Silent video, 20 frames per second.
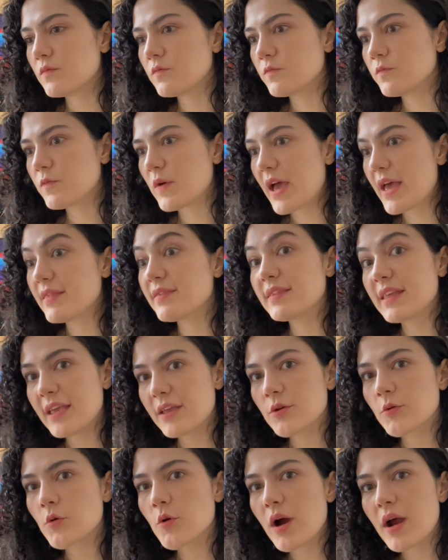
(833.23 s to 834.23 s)
And
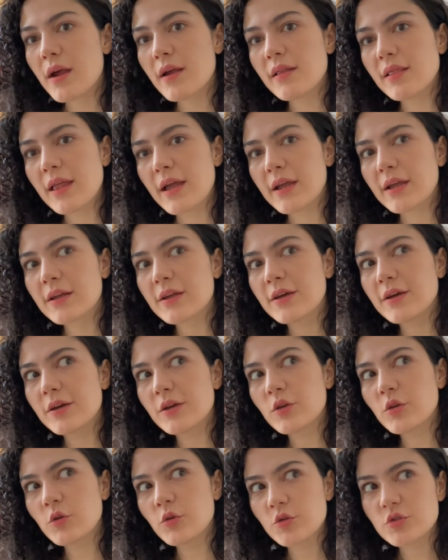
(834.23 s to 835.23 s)
they require
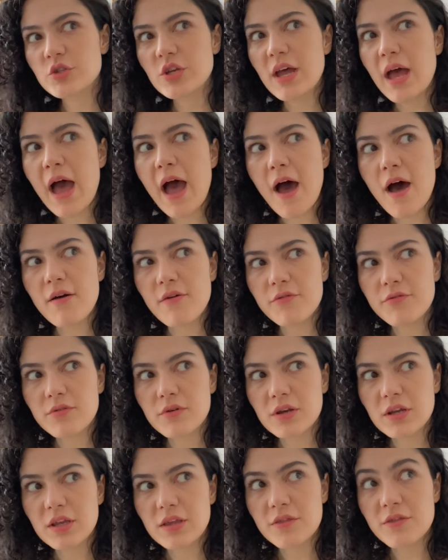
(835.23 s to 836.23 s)
you to have
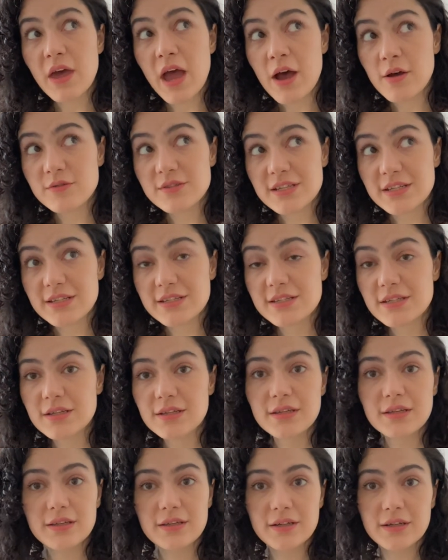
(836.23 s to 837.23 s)
3,000
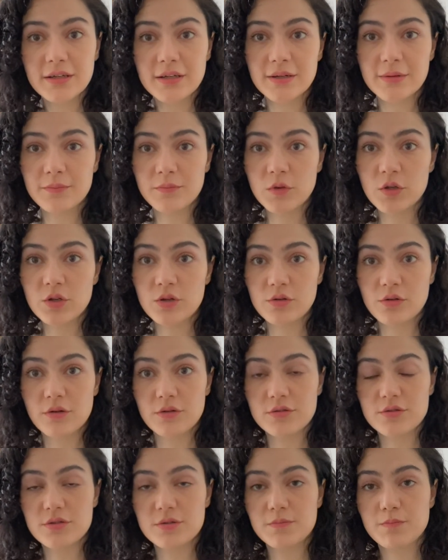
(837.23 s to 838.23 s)

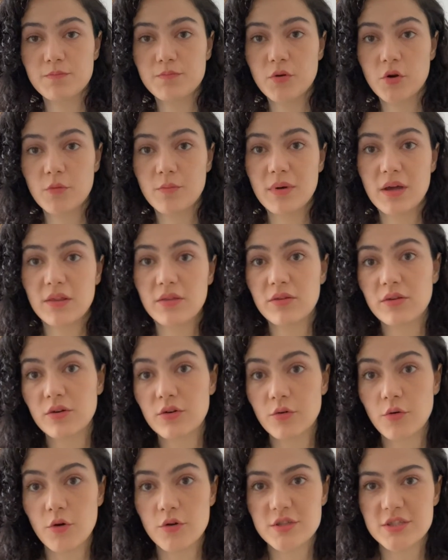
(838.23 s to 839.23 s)
euros per month
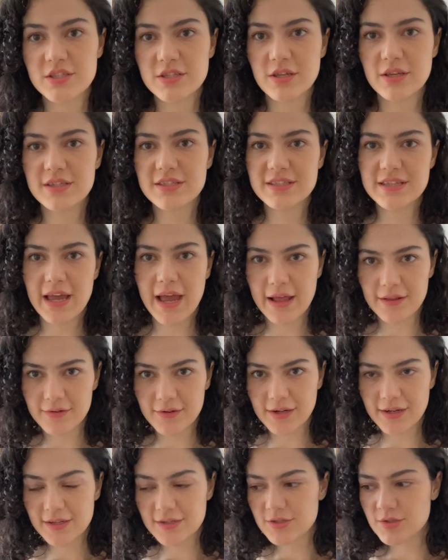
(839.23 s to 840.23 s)
gross
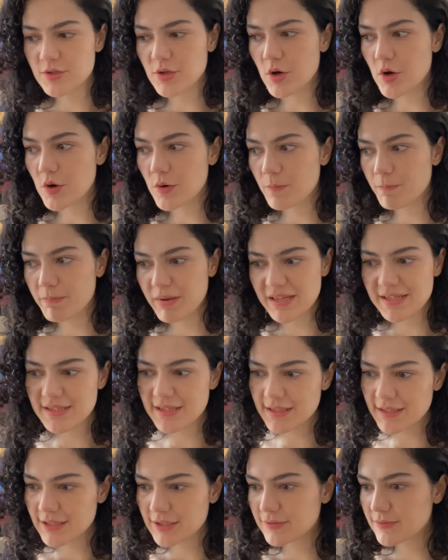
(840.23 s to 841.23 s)
salary. So
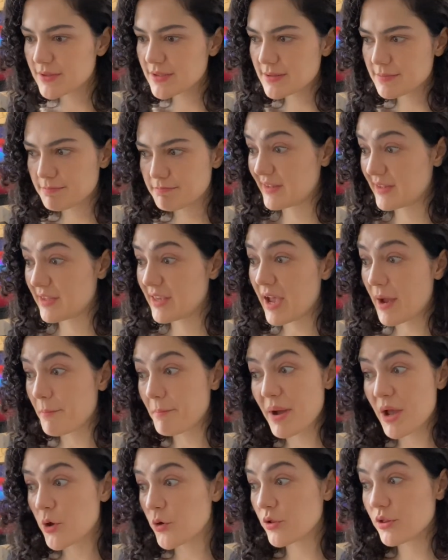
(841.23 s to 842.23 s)
basically it was,
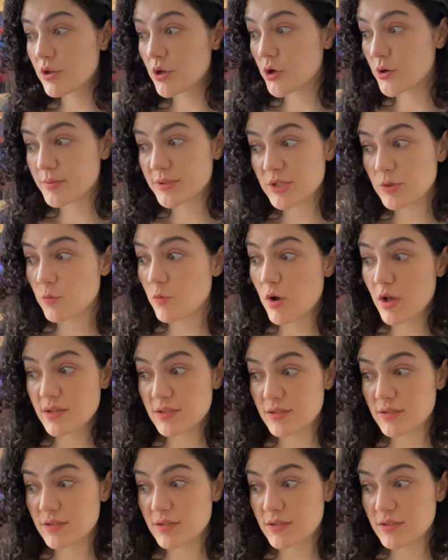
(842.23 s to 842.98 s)
my only option was the